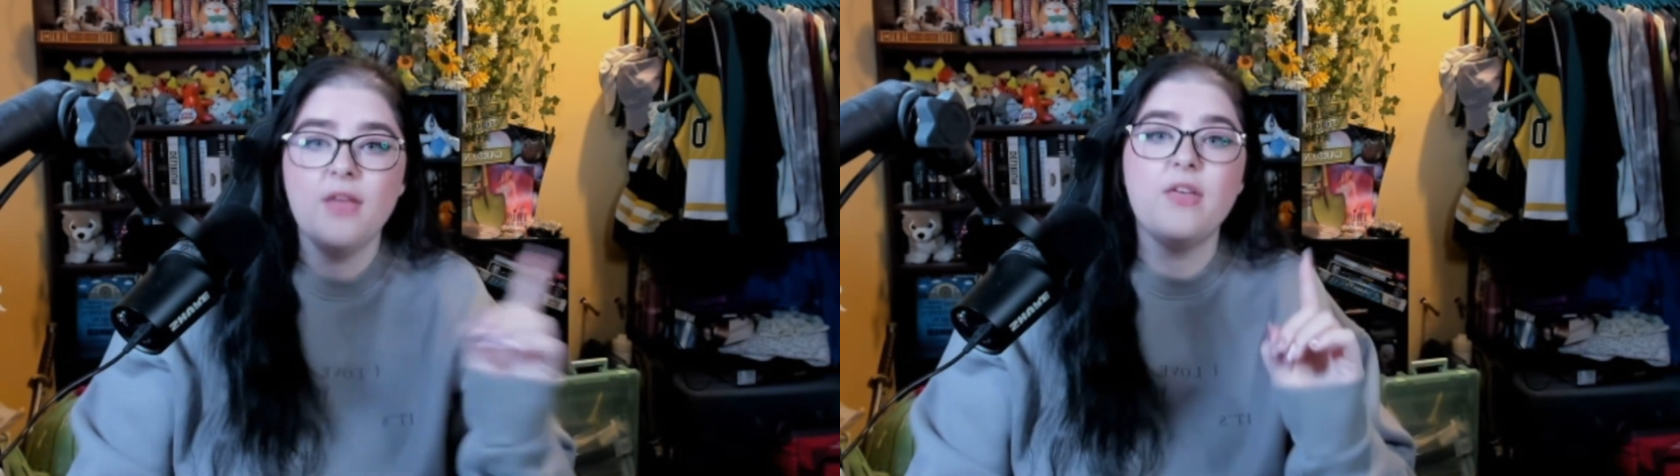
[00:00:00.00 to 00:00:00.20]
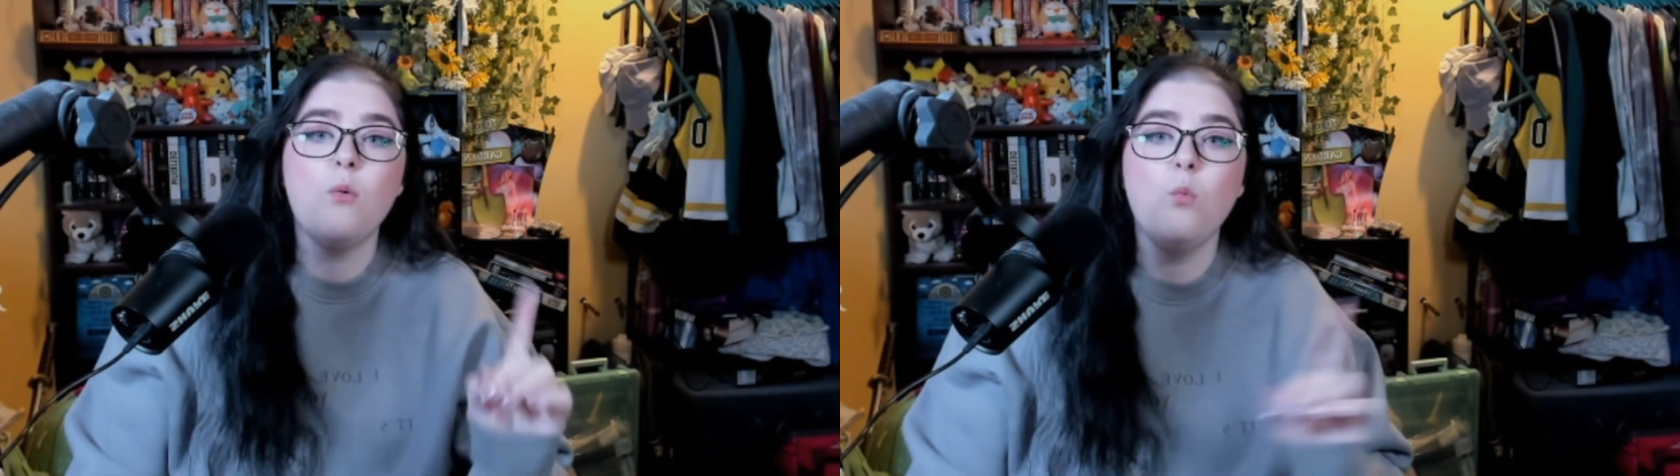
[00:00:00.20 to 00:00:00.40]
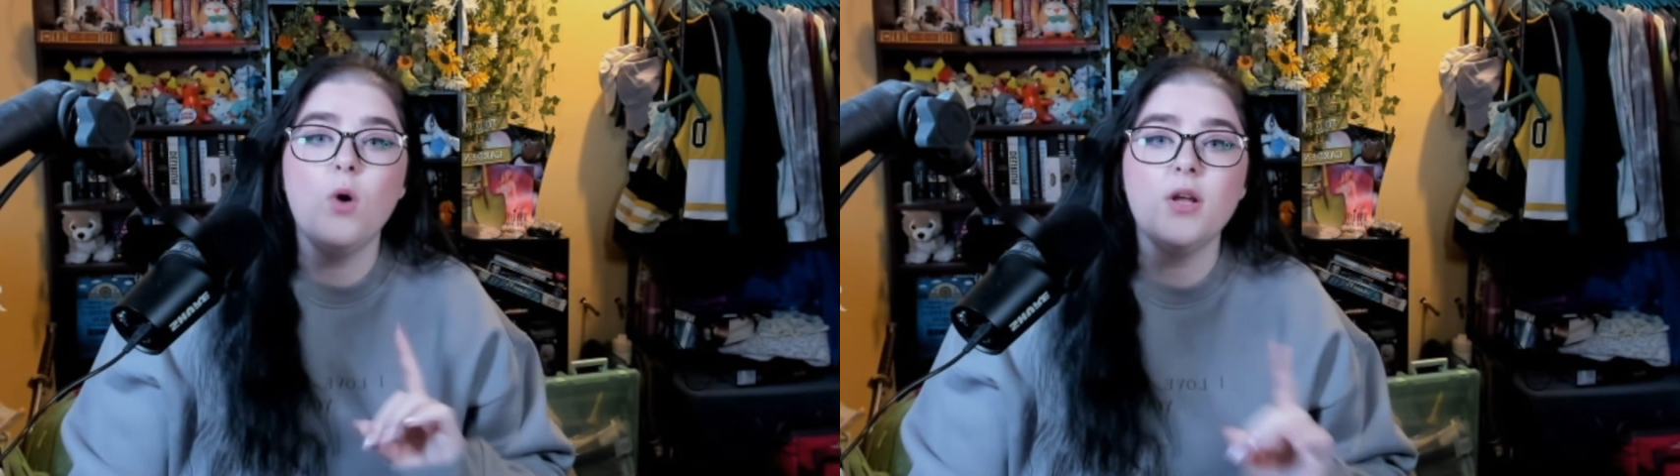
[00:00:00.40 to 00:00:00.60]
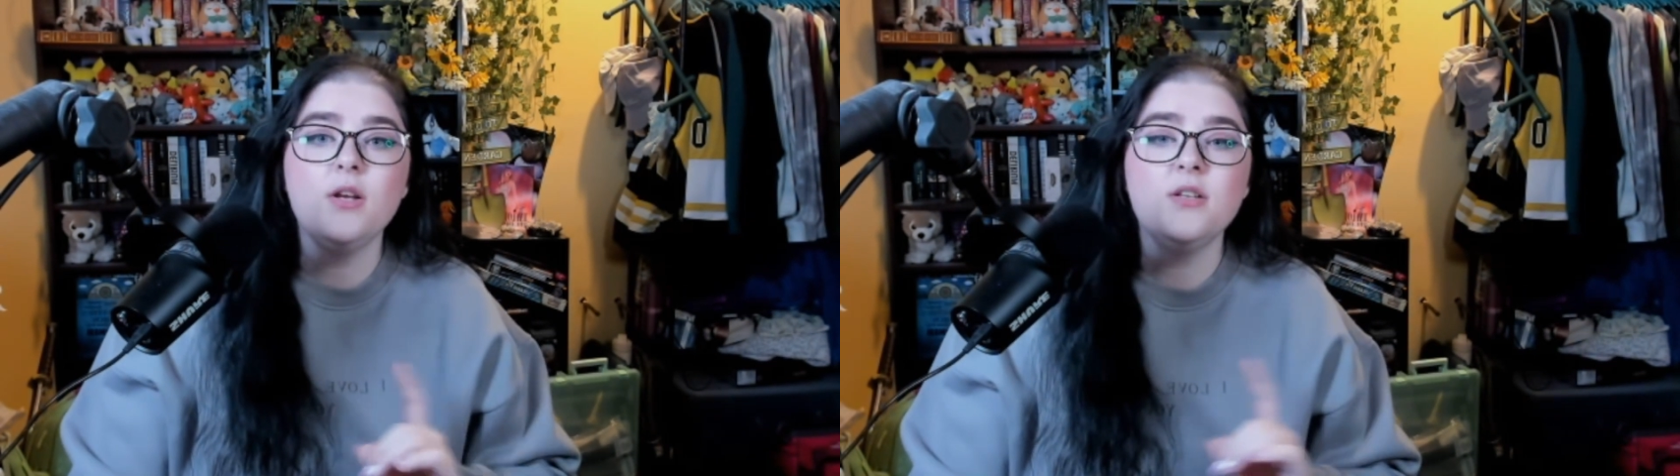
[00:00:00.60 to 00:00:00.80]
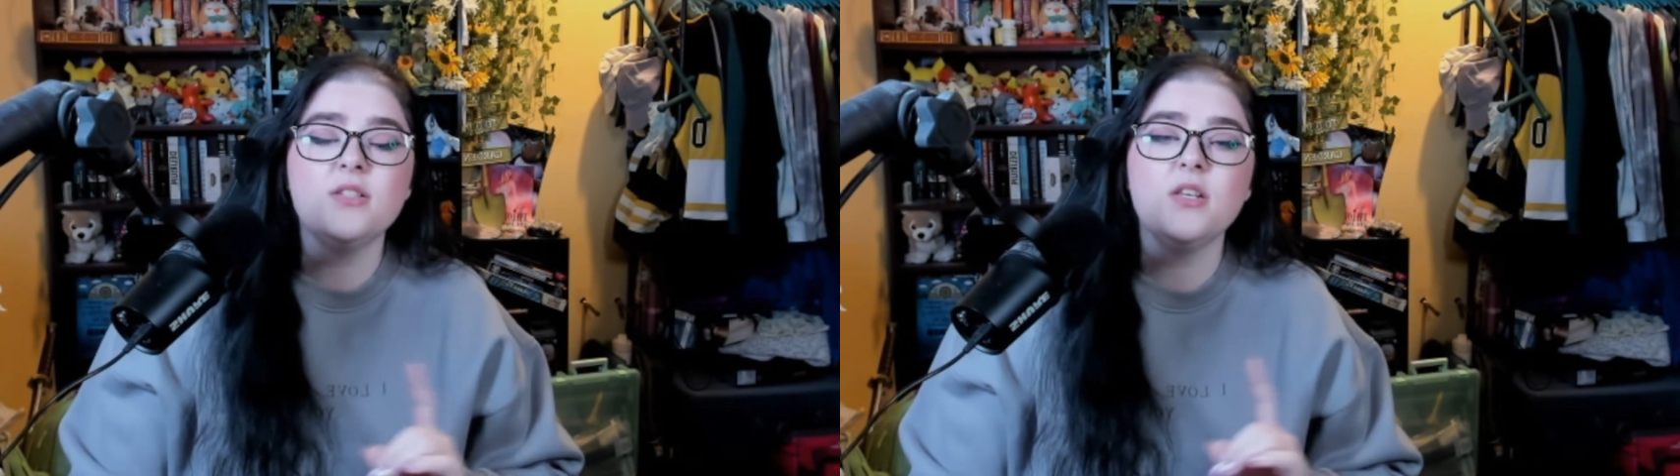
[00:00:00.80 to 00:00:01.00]
That
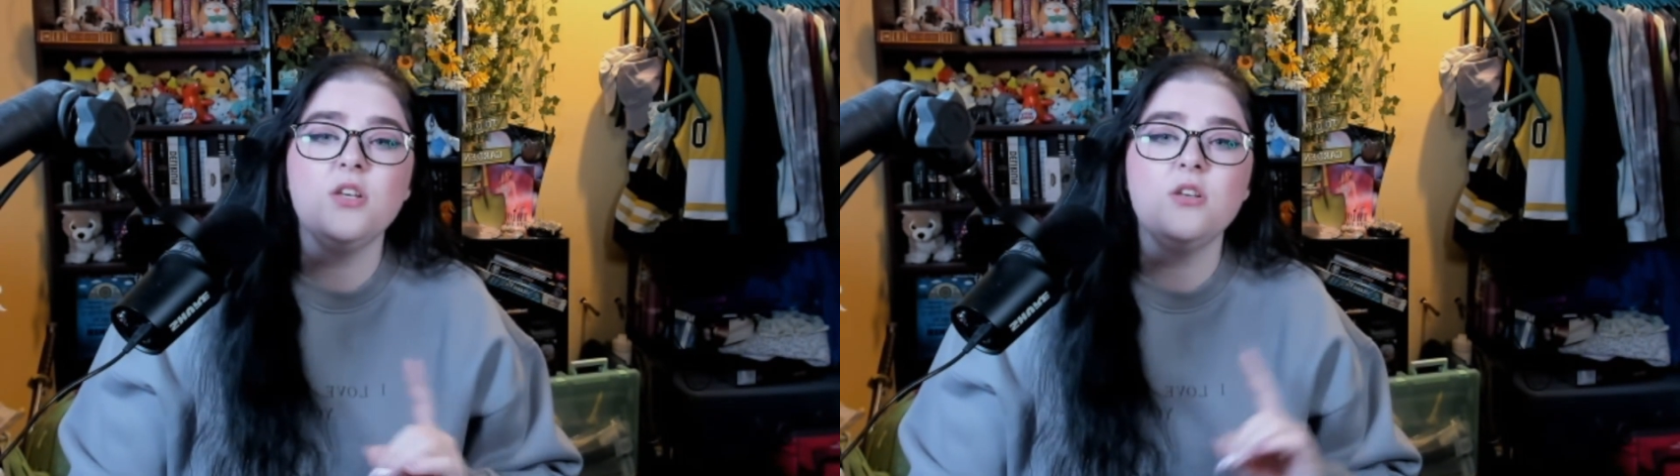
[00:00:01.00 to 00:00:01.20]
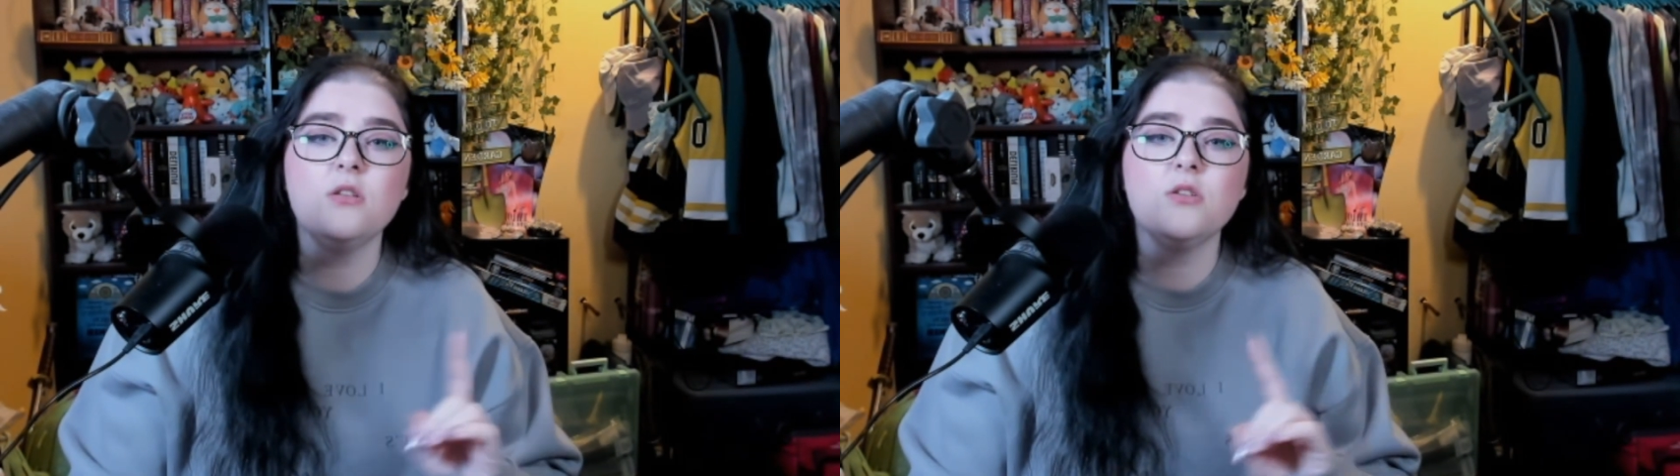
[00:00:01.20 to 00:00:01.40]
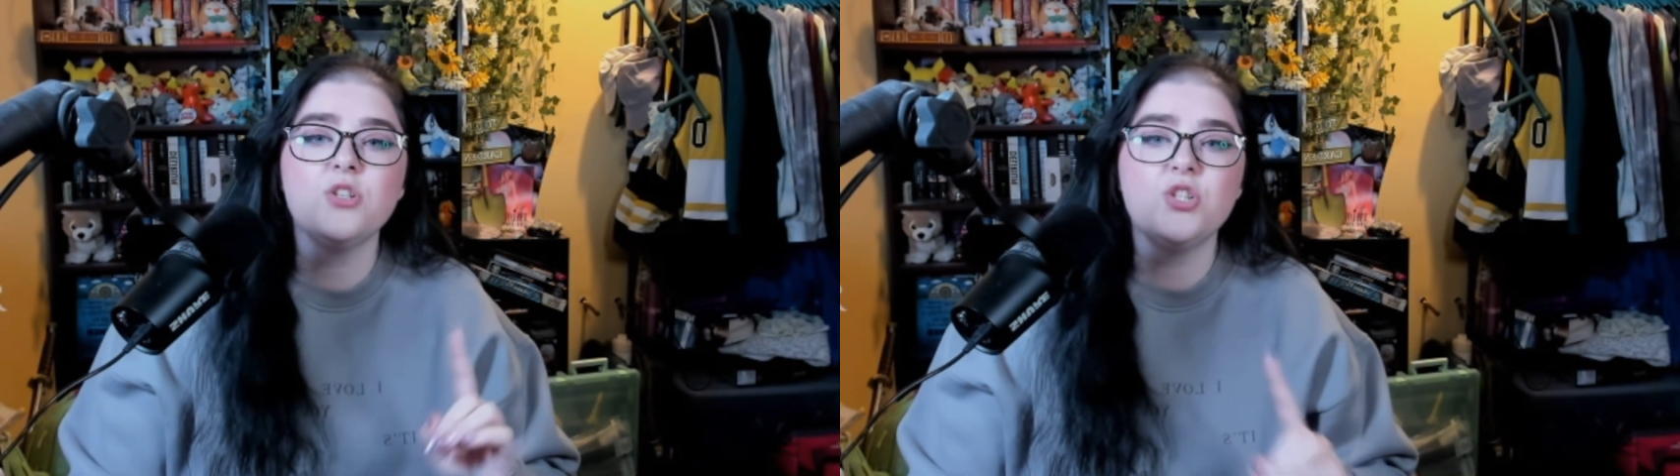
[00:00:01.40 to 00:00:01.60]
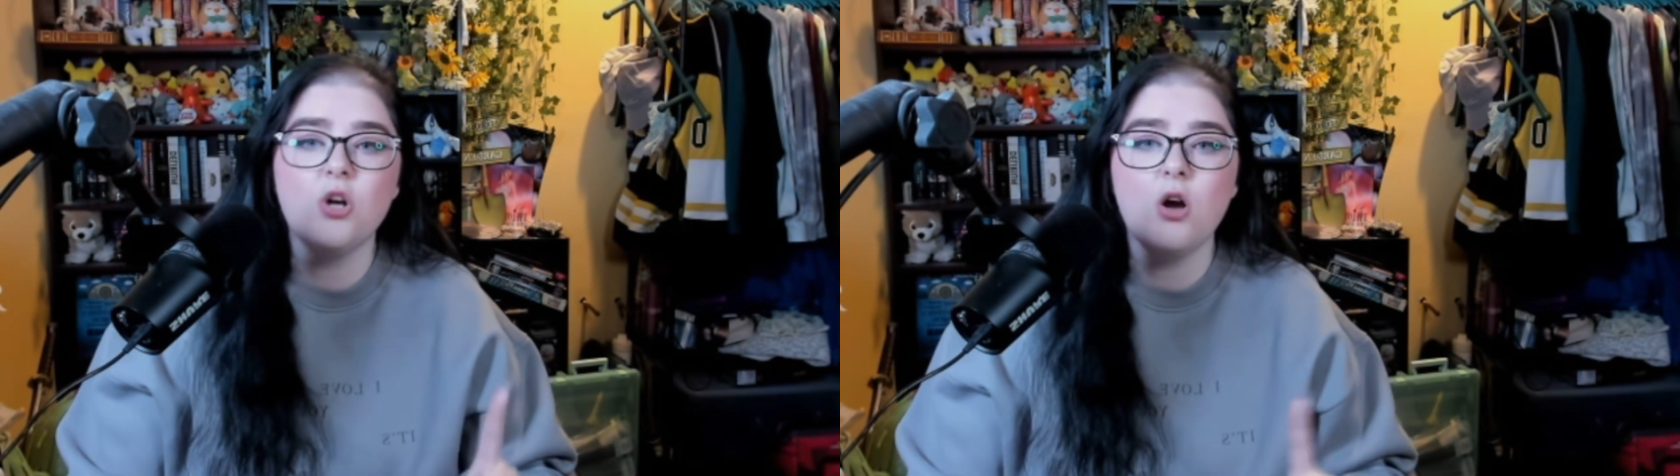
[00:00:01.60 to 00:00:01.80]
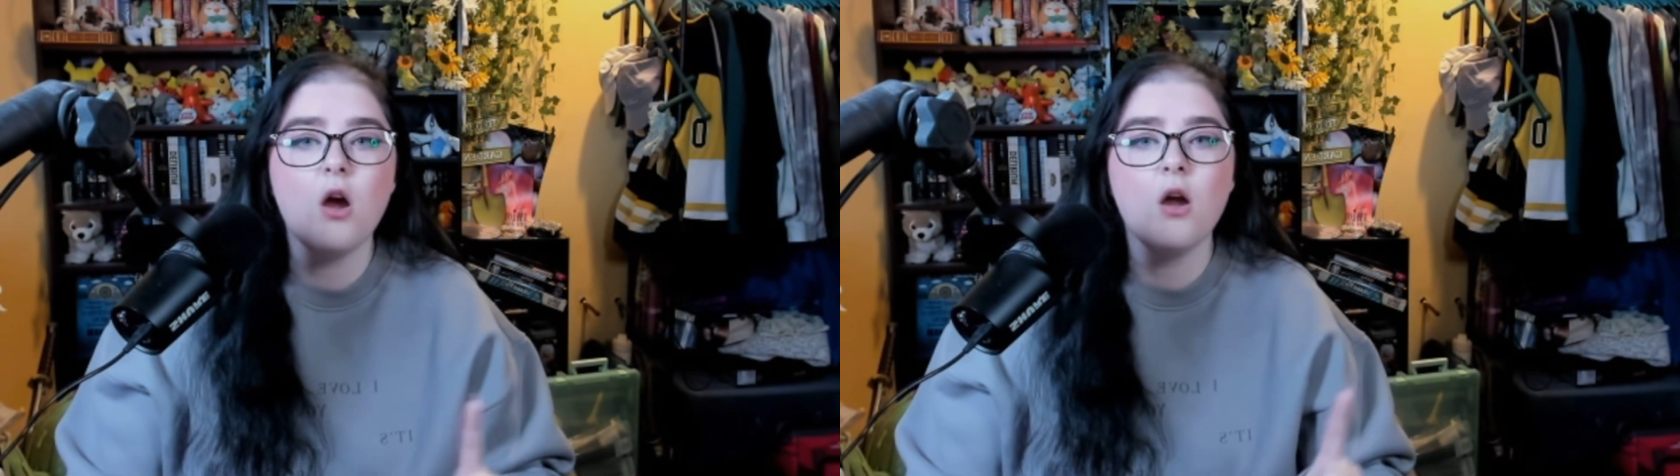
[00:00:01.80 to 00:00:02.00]
1 singular
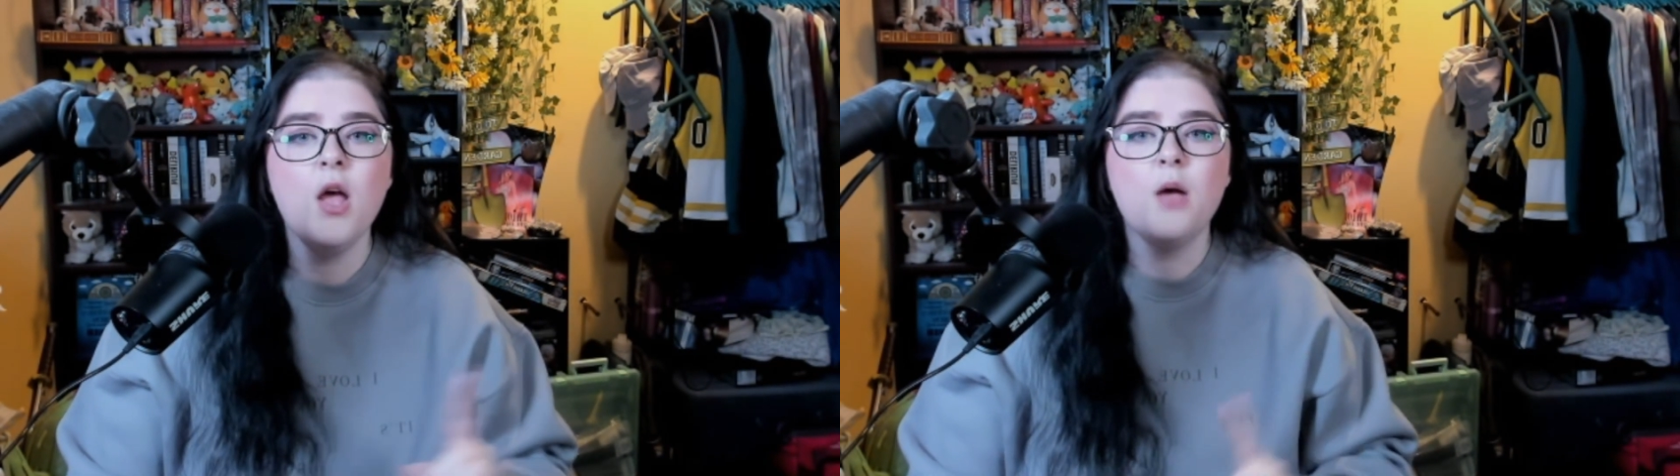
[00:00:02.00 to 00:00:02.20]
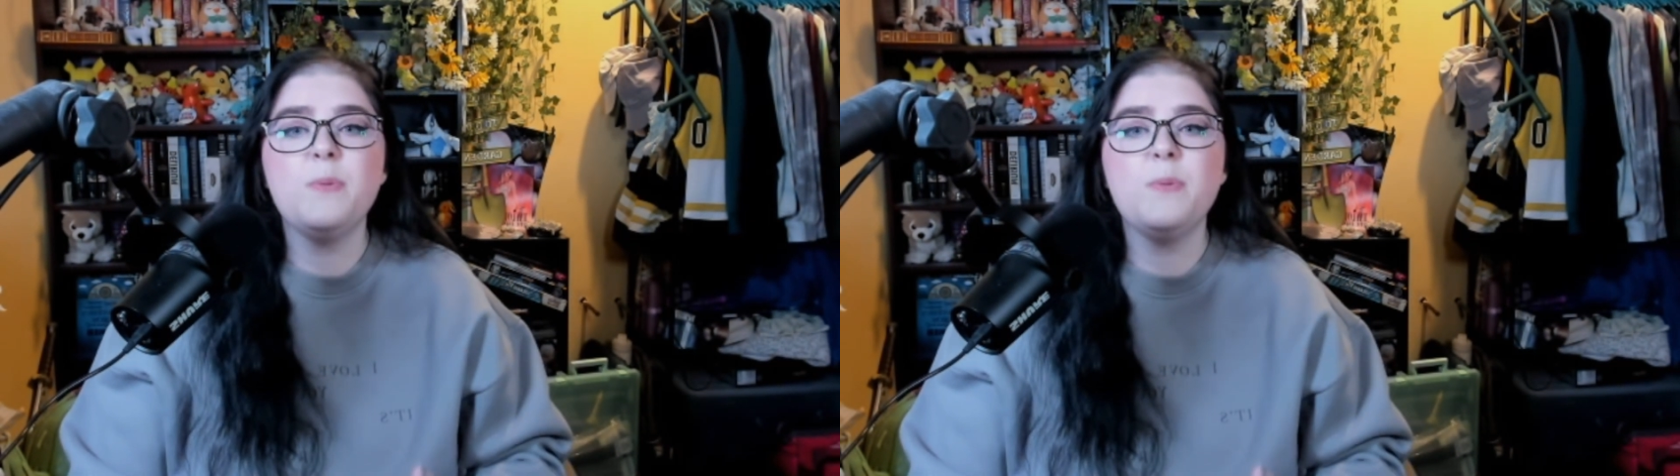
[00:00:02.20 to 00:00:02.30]
star